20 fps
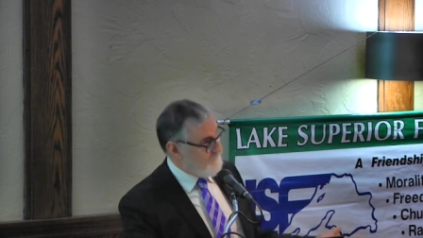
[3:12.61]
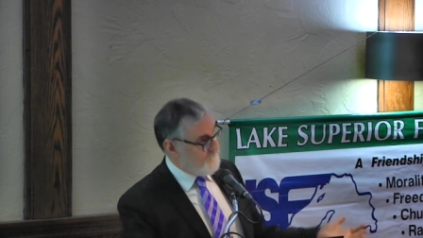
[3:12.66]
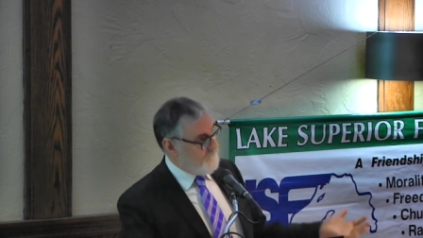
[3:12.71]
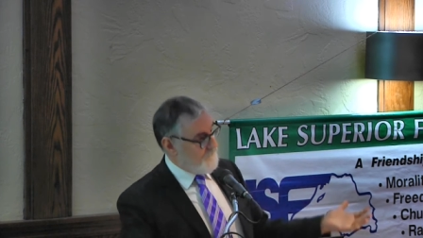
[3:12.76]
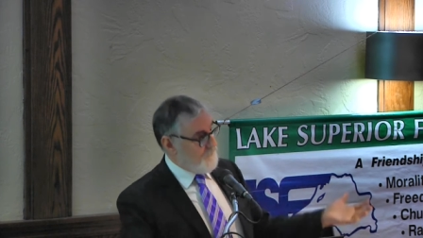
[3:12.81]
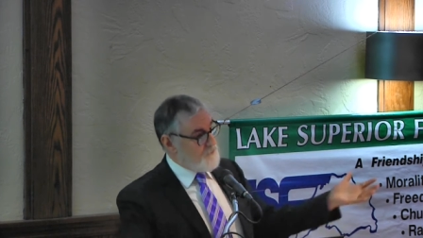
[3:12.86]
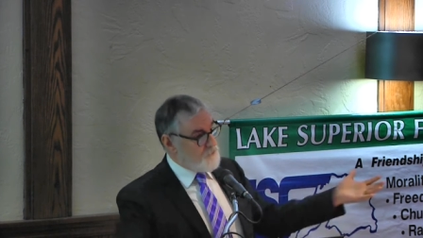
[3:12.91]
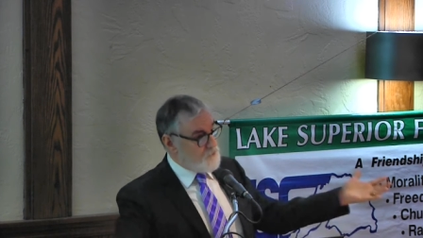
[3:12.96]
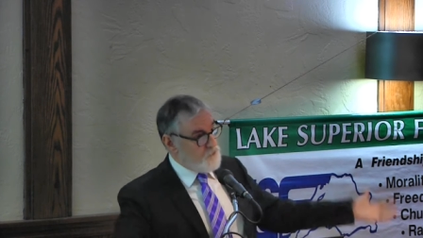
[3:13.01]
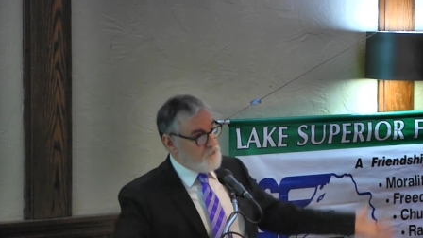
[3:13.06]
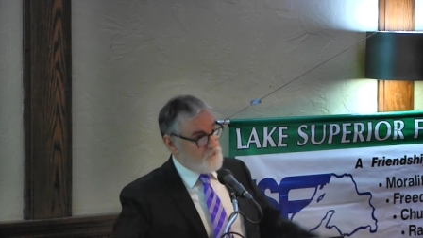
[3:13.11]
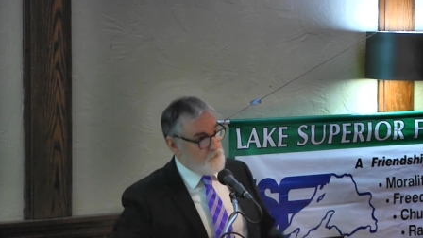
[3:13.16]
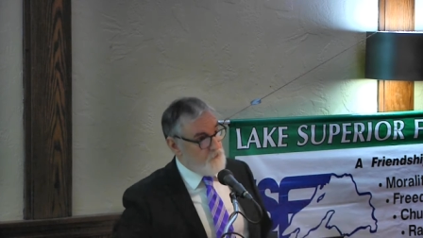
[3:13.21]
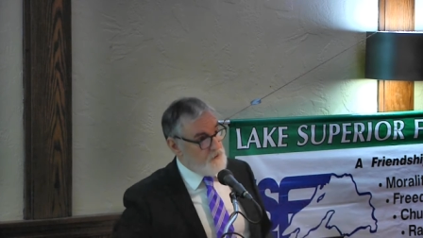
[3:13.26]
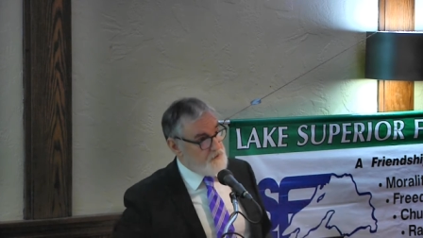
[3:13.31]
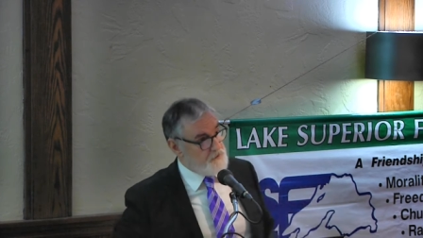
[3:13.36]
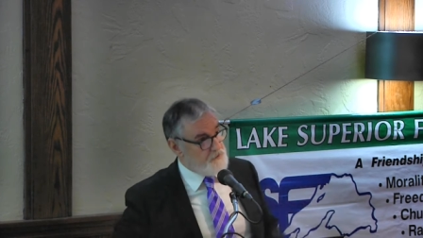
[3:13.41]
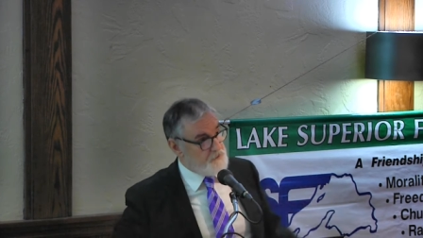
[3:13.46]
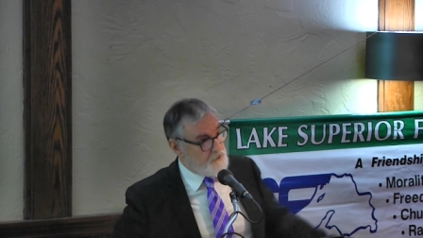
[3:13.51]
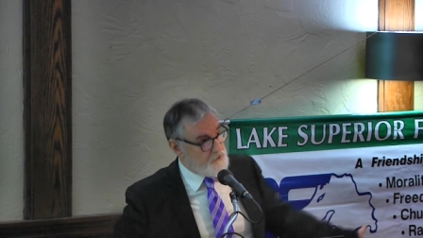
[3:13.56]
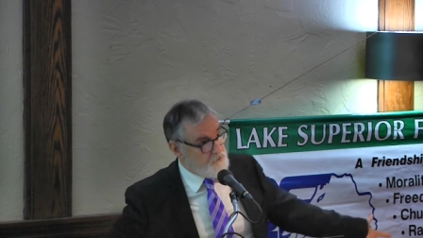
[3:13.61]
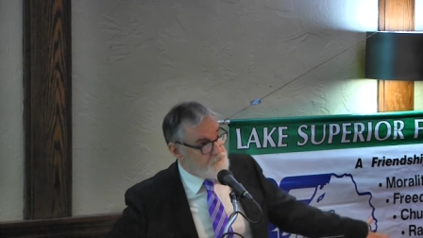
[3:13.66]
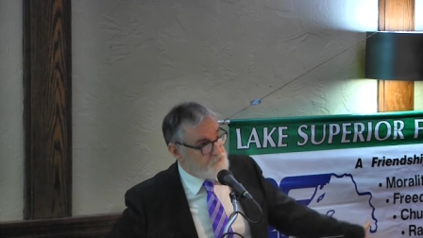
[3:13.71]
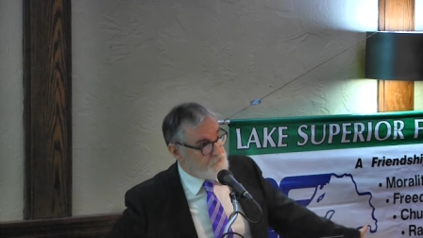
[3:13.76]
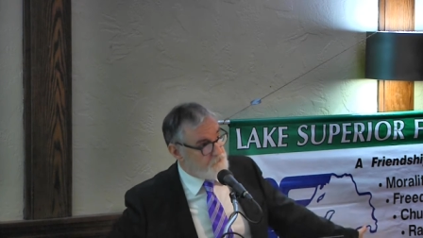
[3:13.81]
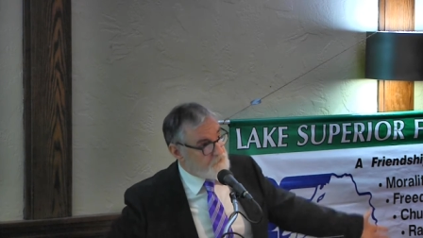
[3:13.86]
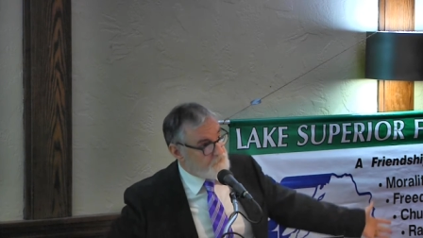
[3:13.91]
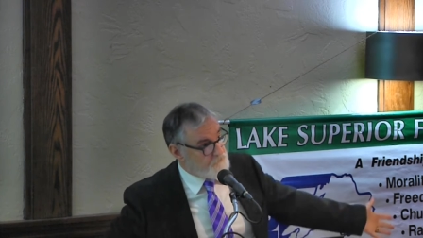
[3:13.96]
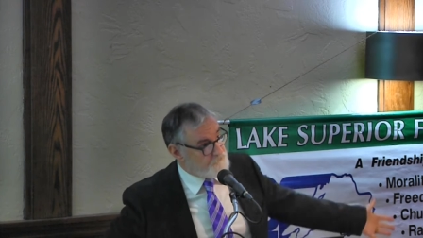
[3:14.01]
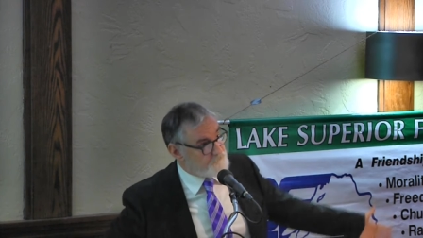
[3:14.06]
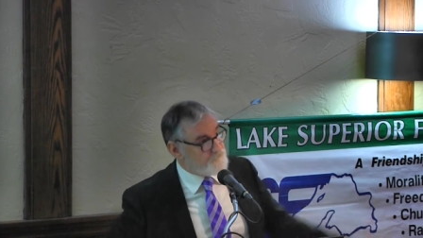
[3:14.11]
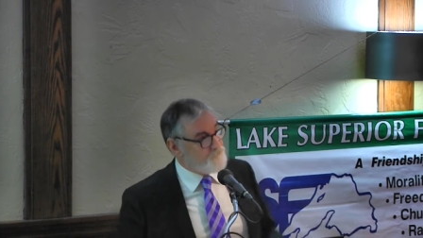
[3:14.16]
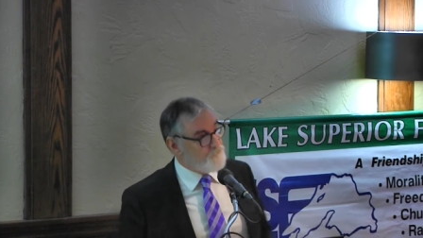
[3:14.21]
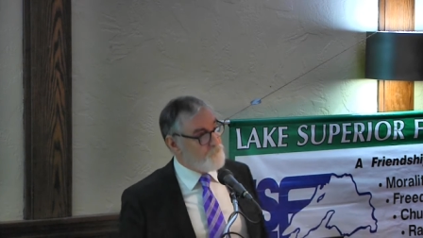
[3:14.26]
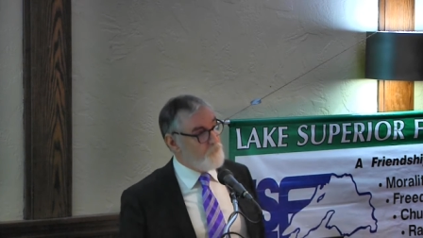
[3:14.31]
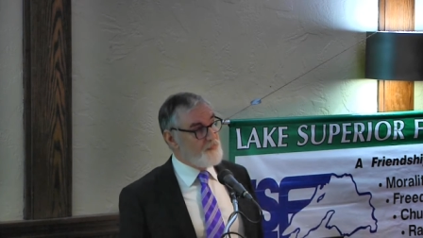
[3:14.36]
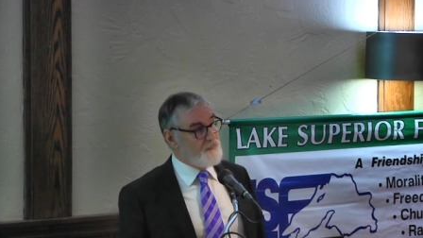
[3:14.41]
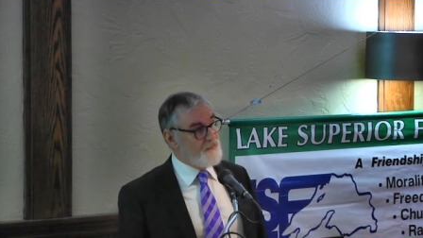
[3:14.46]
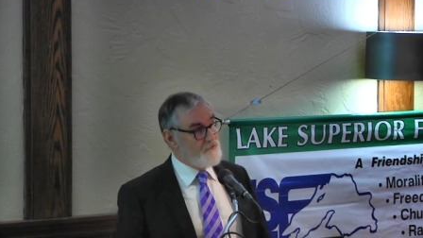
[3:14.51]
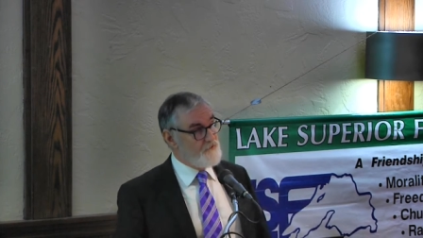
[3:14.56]
then who's running the country?
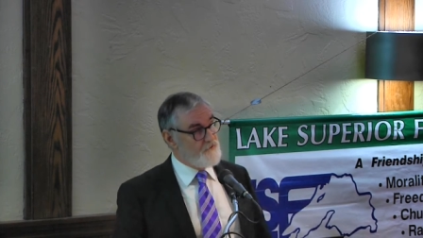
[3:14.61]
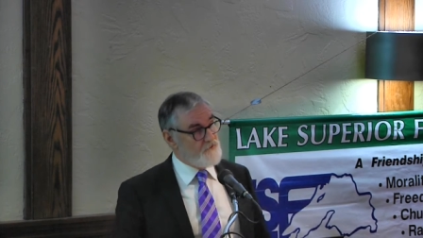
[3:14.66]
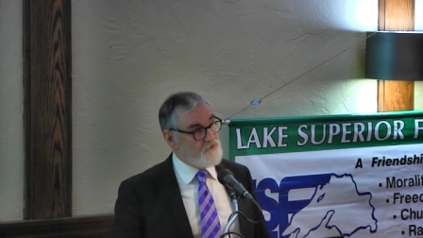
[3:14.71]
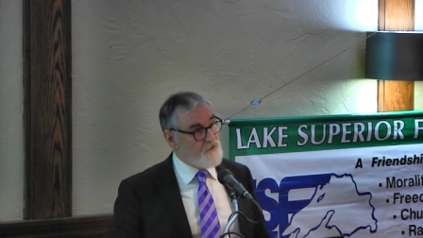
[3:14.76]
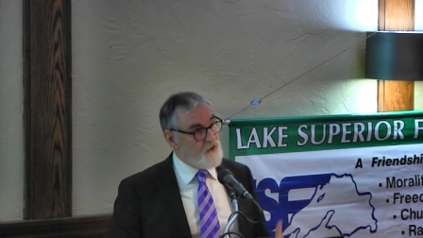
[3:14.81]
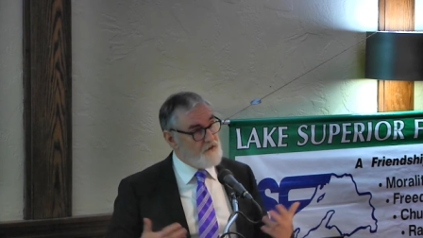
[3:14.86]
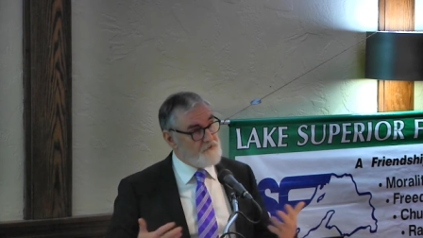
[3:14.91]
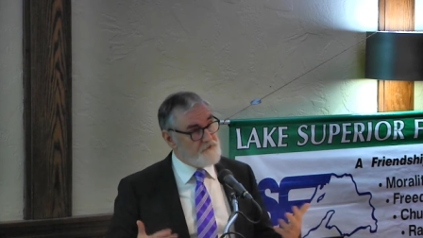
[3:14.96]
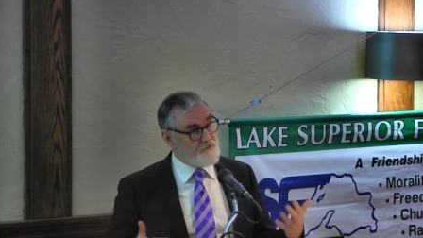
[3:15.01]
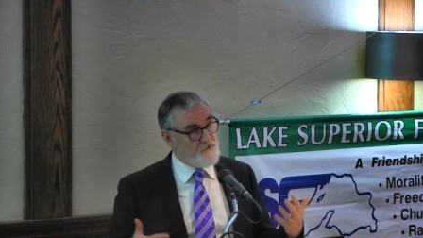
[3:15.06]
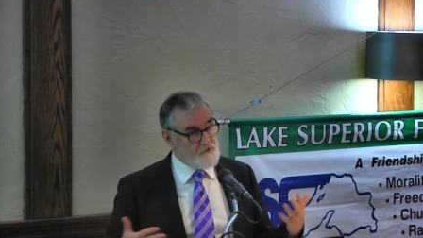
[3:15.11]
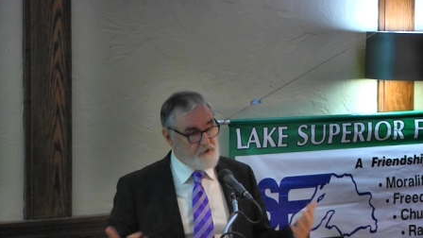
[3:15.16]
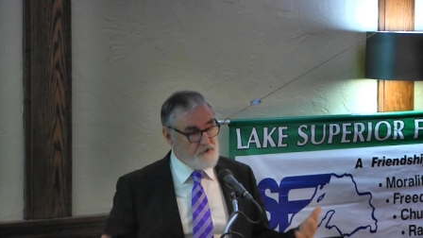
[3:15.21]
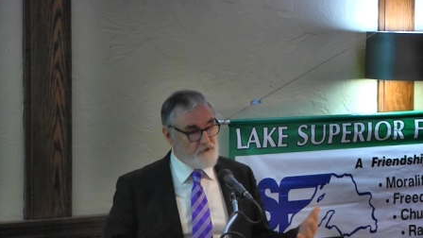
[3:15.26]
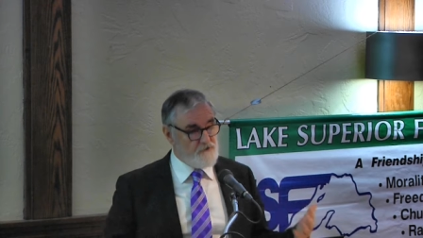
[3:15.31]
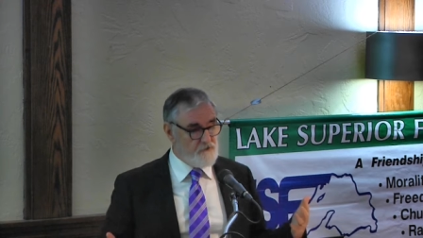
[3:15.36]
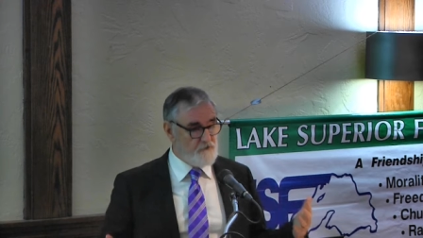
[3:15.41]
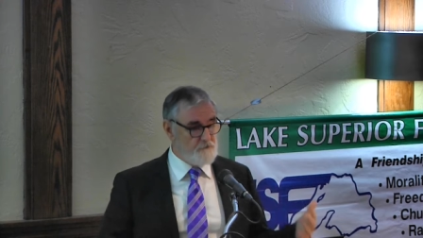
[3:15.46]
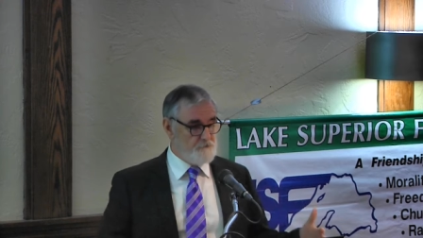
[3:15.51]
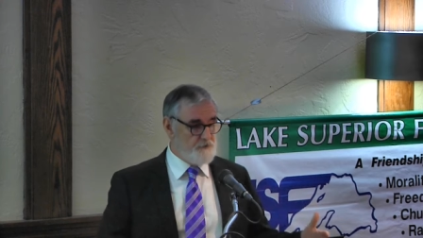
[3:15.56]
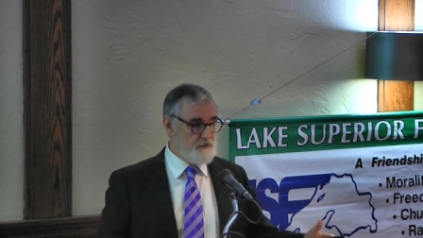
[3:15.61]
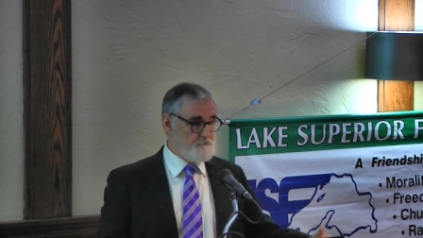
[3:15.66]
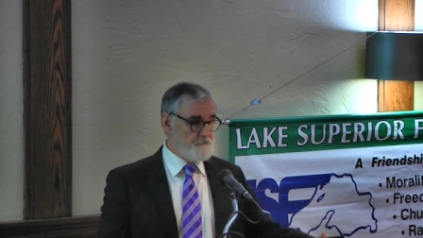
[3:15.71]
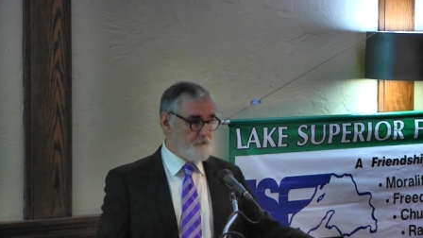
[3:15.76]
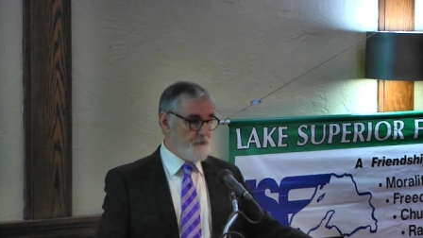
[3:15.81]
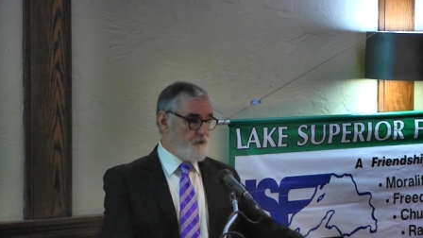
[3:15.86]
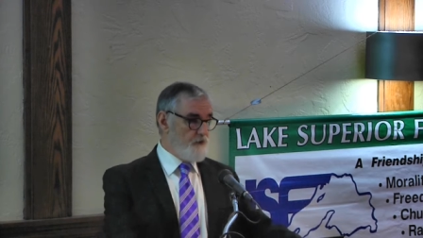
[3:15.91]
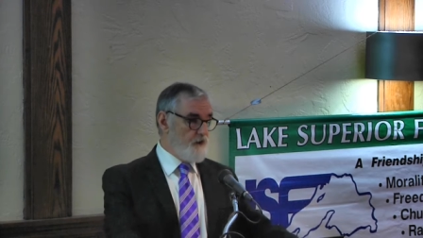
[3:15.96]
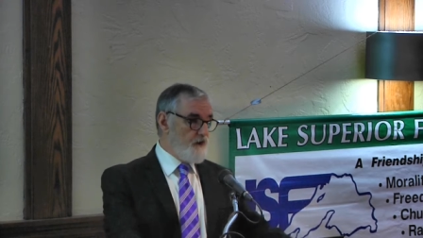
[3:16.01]
Not the decent people.